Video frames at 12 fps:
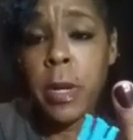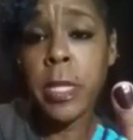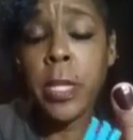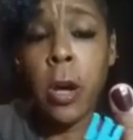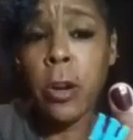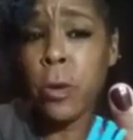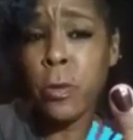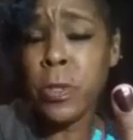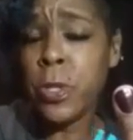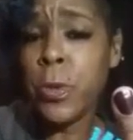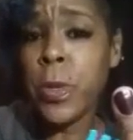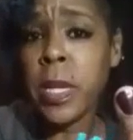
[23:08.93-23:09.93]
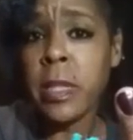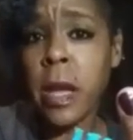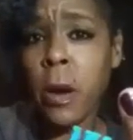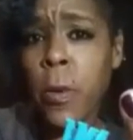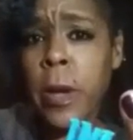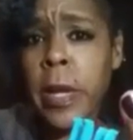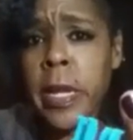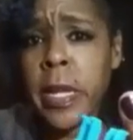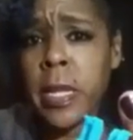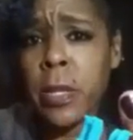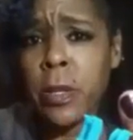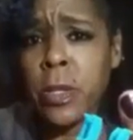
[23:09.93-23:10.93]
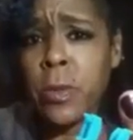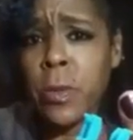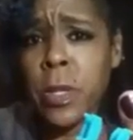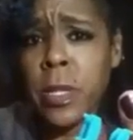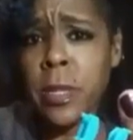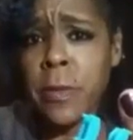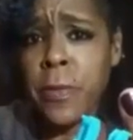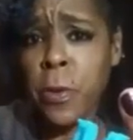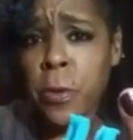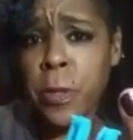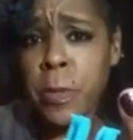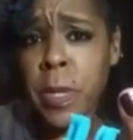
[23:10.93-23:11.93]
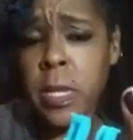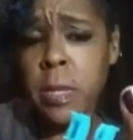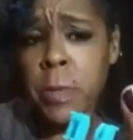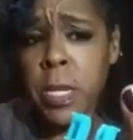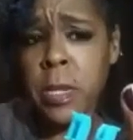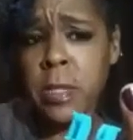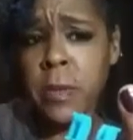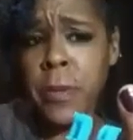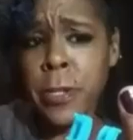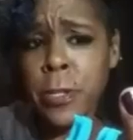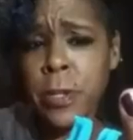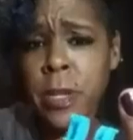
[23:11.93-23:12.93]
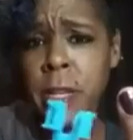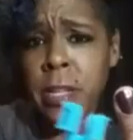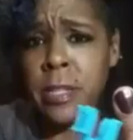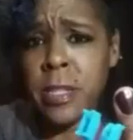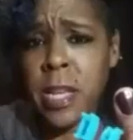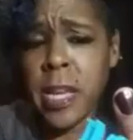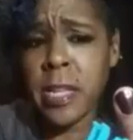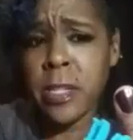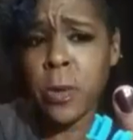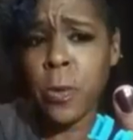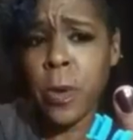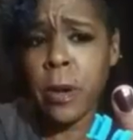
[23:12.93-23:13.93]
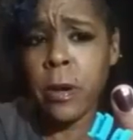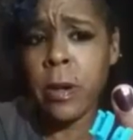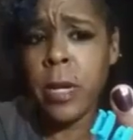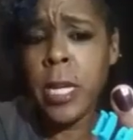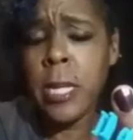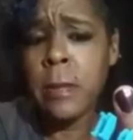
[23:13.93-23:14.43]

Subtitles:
My daughter was doing it that way. It looked really difficult to me because eventually it gets tight to where